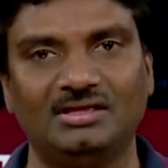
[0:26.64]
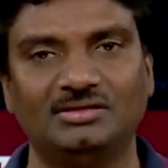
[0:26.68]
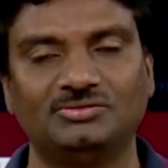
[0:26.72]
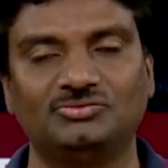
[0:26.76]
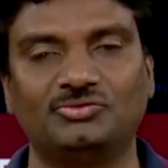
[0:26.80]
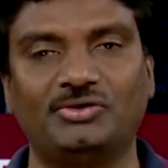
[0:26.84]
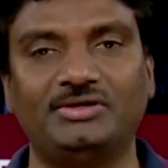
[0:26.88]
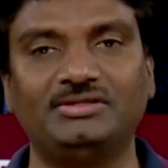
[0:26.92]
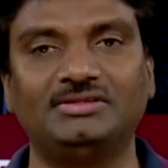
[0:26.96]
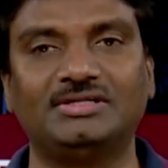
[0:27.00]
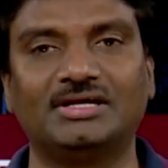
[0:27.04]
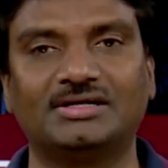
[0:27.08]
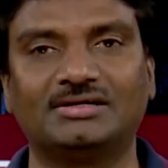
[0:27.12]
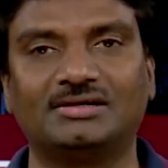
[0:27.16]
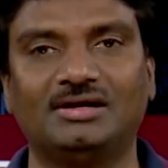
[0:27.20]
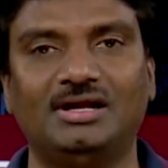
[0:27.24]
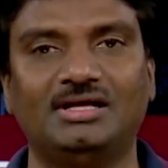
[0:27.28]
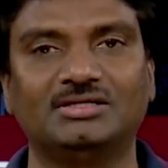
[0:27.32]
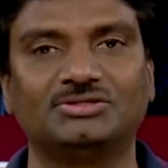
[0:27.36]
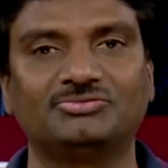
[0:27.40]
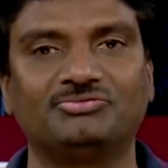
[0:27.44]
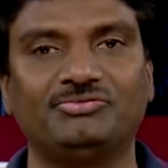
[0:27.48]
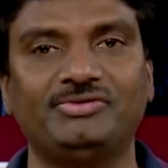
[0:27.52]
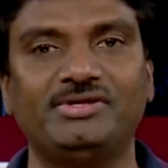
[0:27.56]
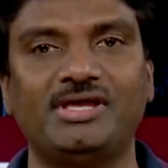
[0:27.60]
So in that
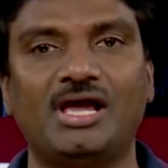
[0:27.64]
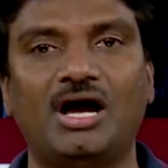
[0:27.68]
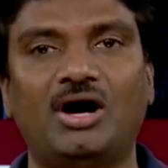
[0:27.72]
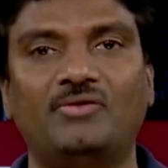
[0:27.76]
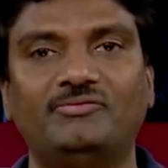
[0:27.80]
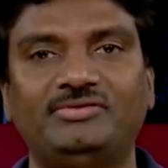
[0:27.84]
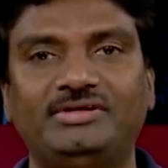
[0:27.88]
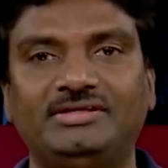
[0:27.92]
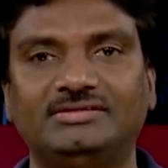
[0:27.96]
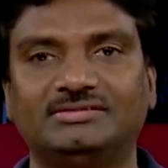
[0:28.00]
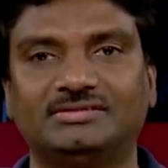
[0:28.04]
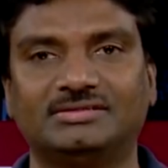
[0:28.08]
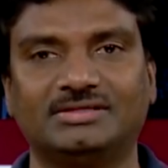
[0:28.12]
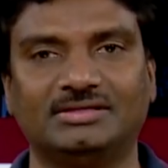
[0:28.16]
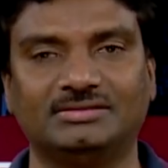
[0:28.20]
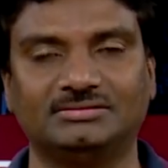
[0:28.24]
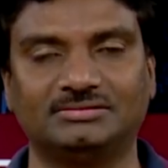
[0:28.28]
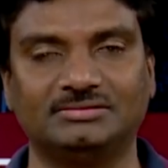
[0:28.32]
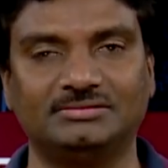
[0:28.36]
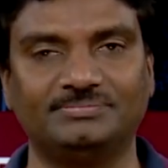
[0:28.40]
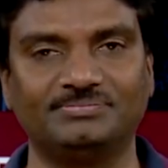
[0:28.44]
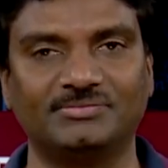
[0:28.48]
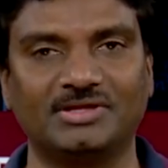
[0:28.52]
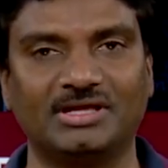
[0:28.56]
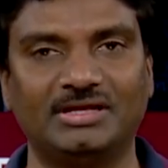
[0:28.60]
class we have
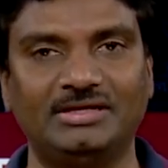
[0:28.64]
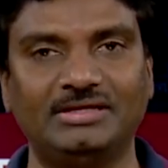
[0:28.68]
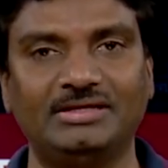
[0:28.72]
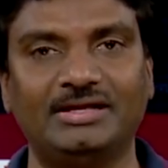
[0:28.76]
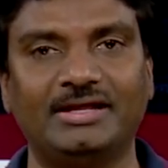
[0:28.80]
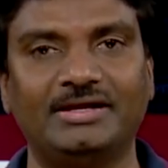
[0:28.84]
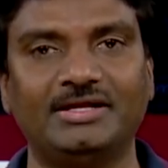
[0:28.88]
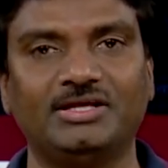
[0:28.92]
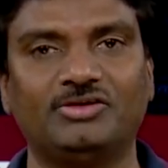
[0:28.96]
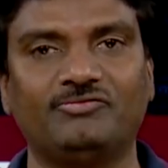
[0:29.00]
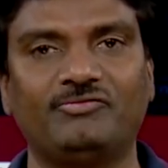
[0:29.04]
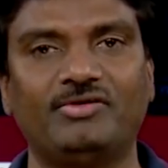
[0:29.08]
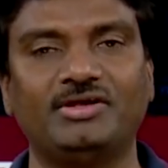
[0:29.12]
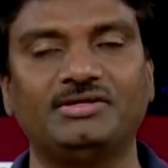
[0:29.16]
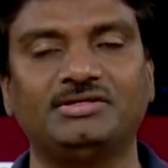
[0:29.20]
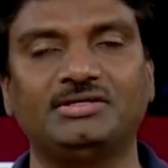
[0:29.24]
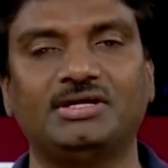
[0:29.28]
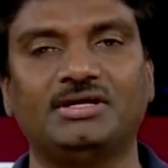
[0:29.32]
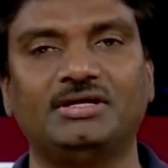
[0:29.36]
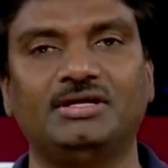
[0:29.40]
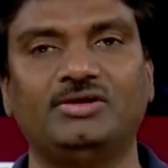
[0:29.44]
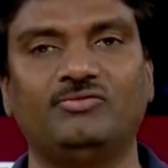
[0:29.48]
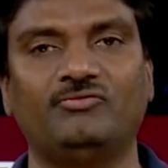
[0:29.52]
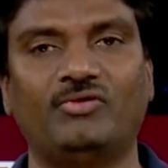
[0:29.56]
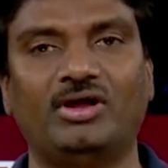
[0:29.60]
discussed linear
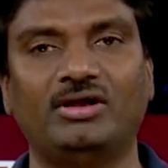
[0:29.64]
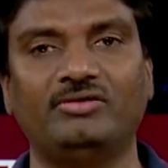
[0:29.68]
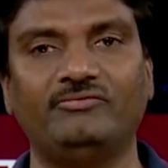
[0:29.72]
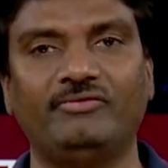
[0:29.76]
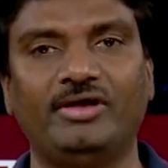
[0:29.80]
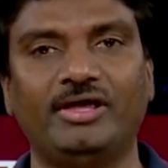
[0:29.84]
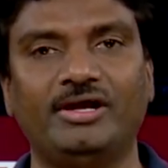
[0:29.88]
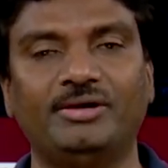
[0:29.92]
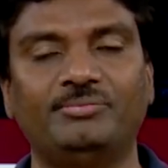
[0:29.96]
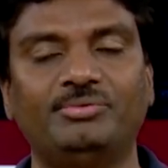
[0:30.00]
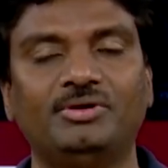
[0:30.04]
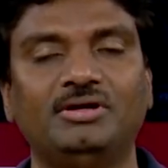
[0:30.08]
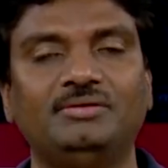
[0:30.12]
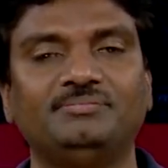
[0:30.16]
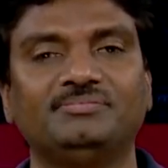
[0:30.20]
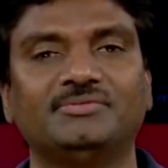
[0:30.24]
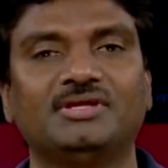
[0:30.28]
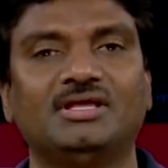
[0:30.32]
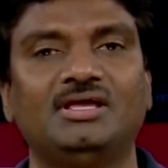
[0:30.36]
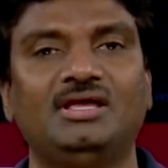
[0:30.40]
equation in one variable